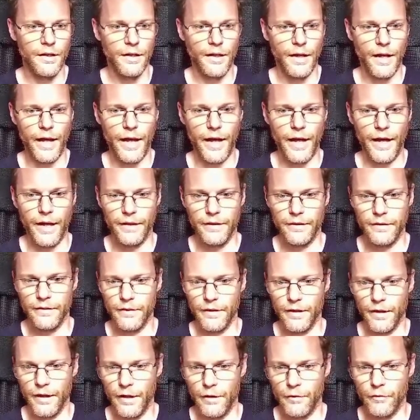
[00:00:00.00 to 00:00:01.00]
add
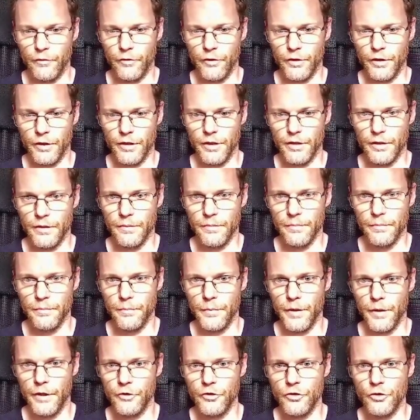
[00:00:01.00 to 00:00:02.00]
every
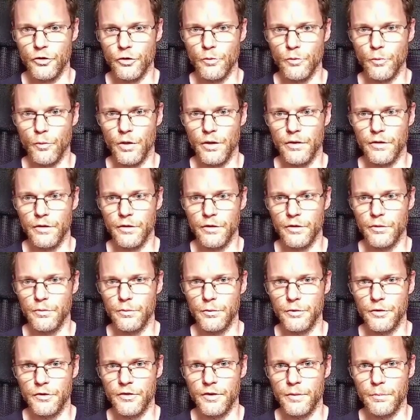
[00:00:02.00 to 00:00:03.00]
mesh you want. You would
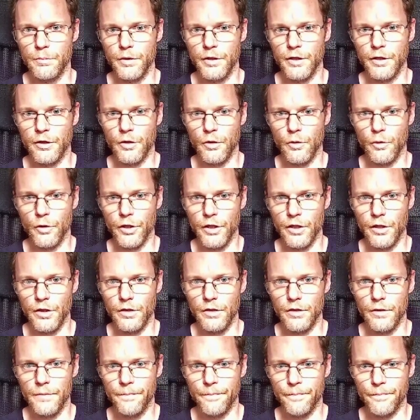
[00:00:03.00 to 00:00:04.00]
simply go
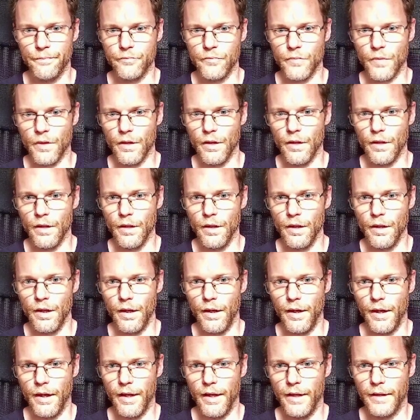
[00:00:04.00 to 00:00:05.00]
here,
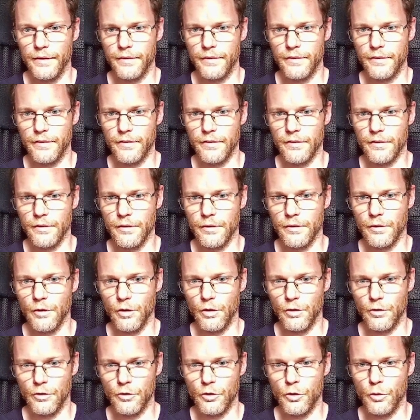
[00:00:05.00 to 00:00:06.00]
add
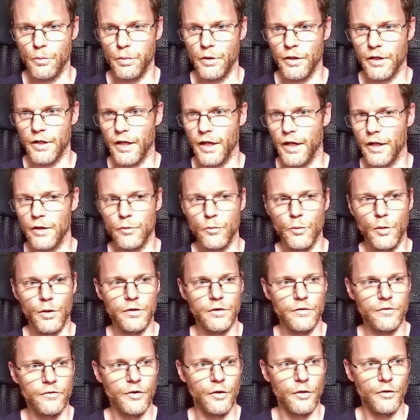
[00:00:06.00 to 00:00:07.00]
or duplicate one
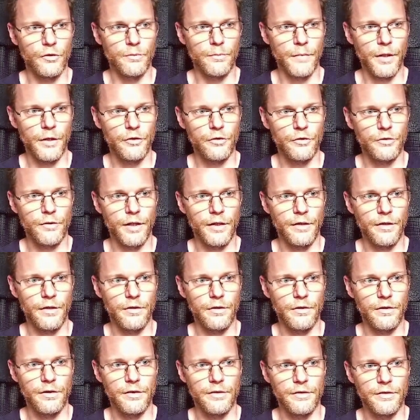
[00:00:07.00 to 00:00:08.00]
of those mesh
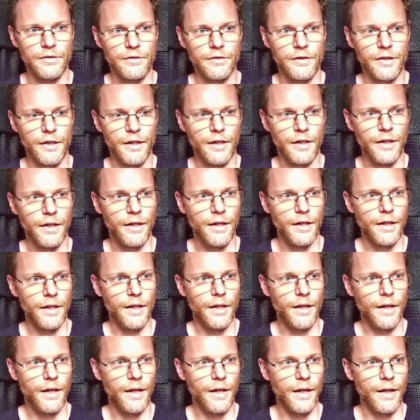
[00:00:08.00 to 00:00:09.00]
renderers
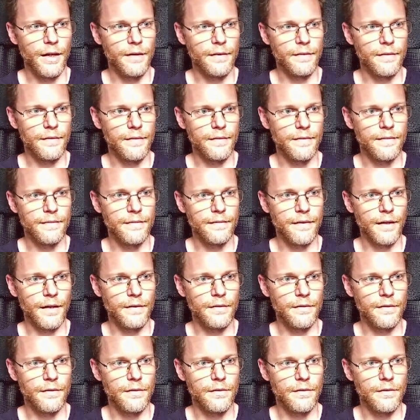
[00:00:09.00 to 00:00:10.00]
and set
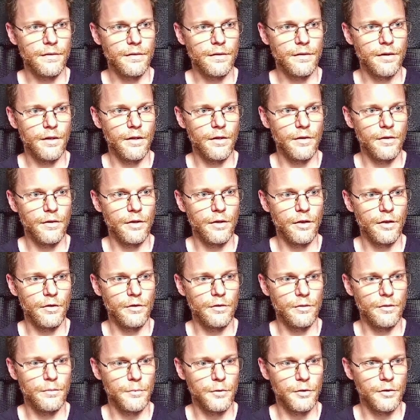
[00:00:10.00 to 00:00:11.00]
another
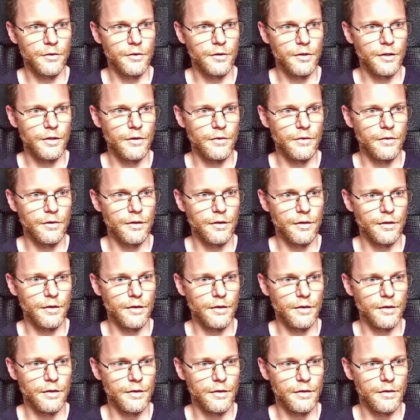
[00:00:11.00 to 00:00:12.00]
material here.